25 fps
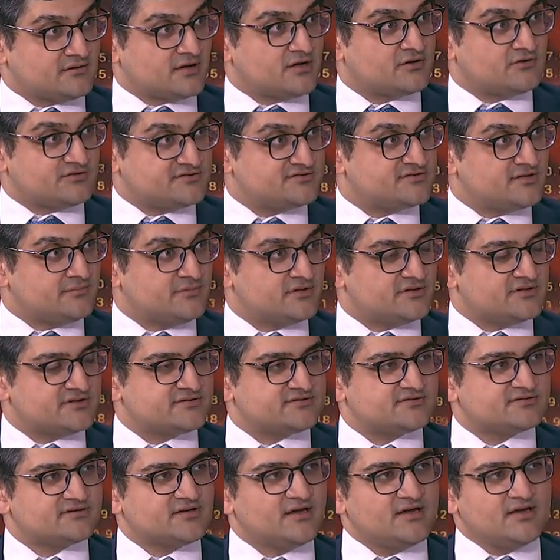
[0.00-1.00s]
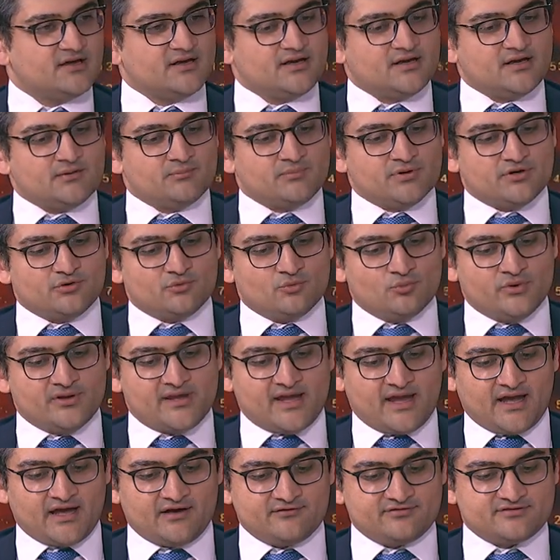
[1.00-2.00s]
kind of stimulus. But we
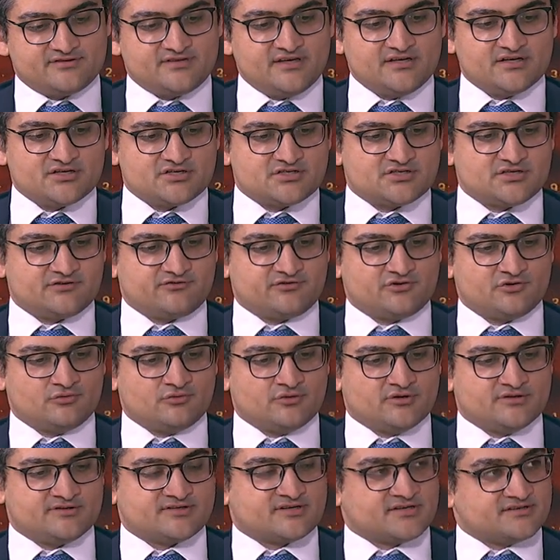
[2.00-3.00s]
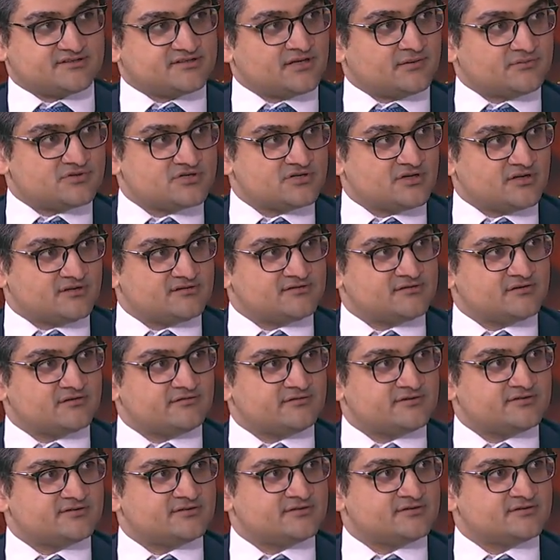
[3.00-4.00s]
have seen a shift towards consumption and
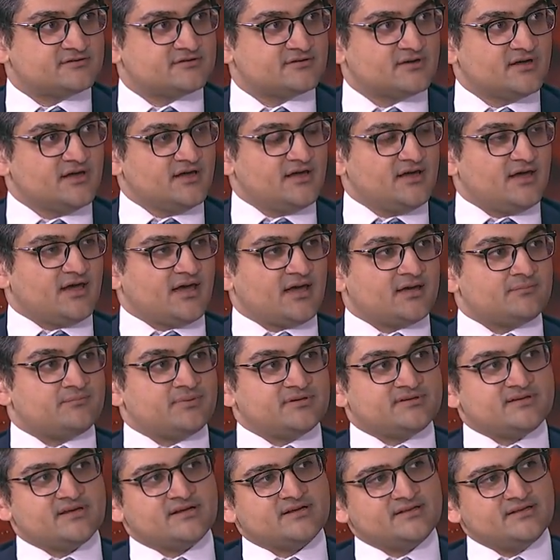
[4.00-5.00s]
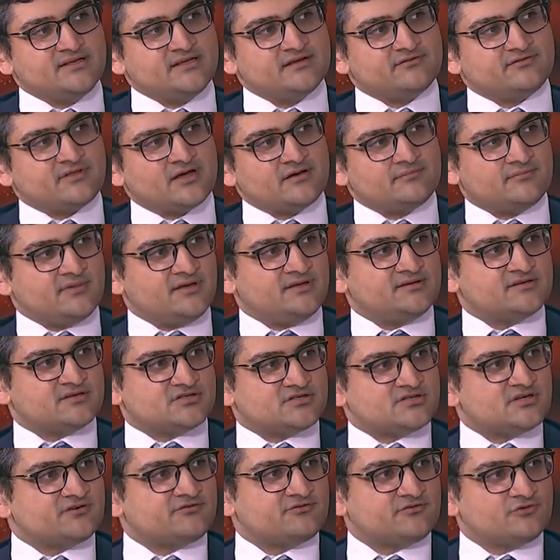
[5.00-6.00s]
services. And particularly if that means a
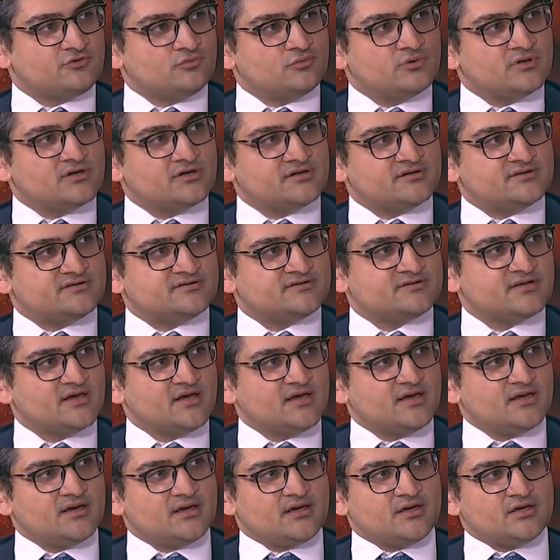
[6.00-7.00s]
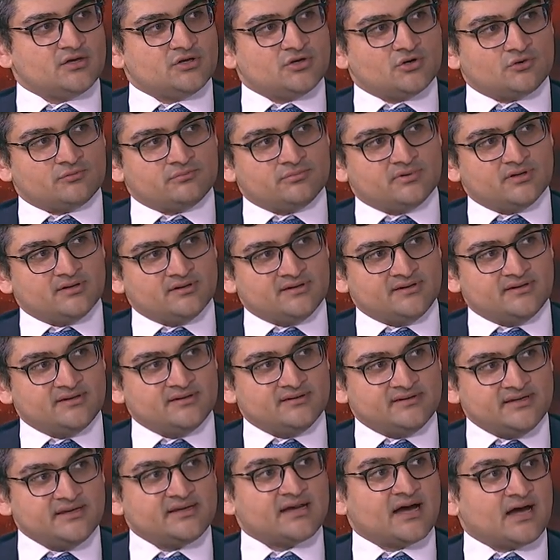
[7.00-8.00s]
shift towards, you know,
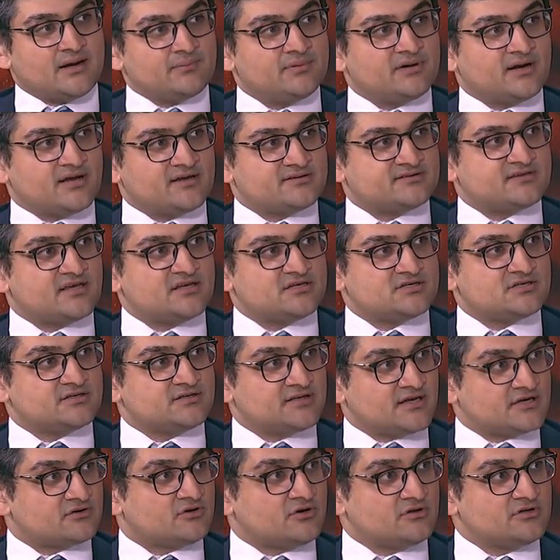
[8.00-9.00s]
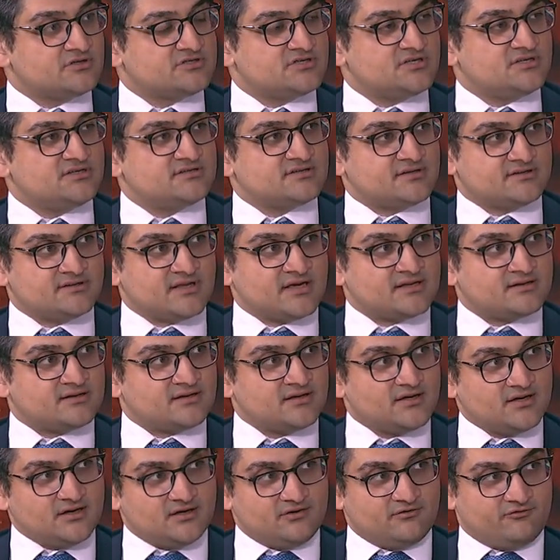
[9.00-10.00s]
decarbonization technologies, and that
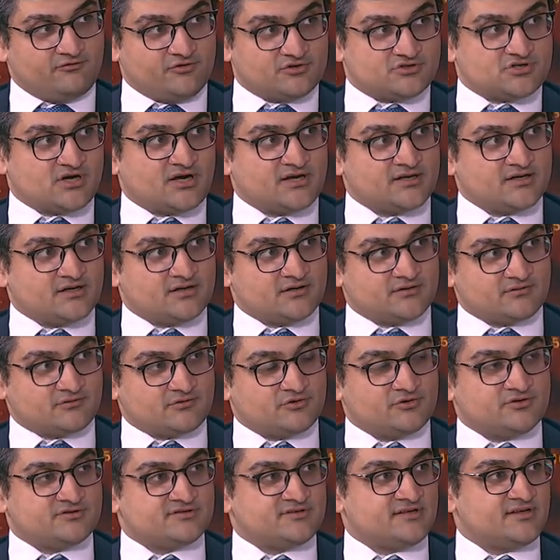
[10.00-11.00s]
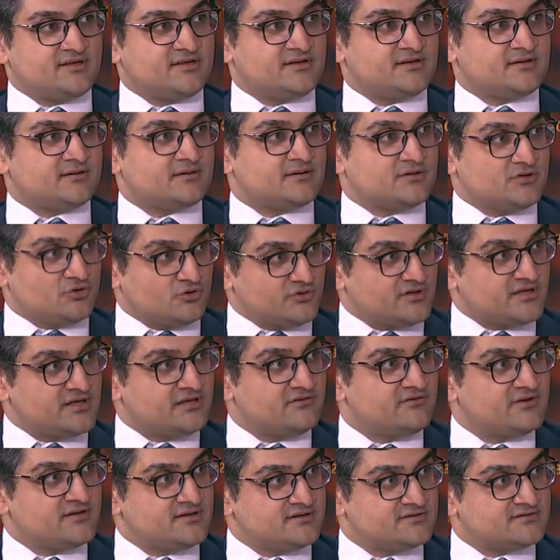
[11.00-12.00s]
for China could see, you know,
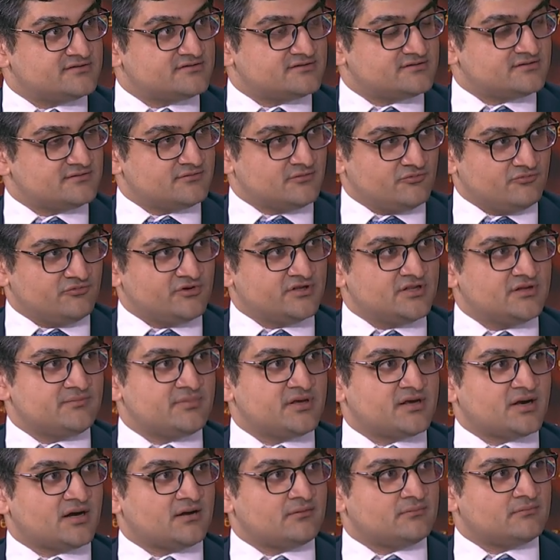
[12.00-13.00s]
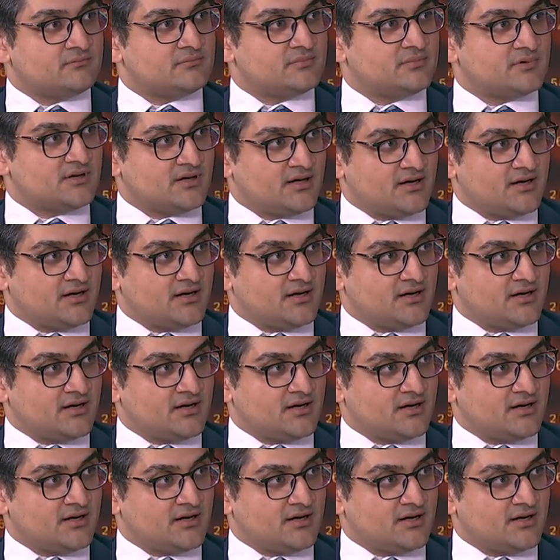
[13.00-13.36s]
EVs really become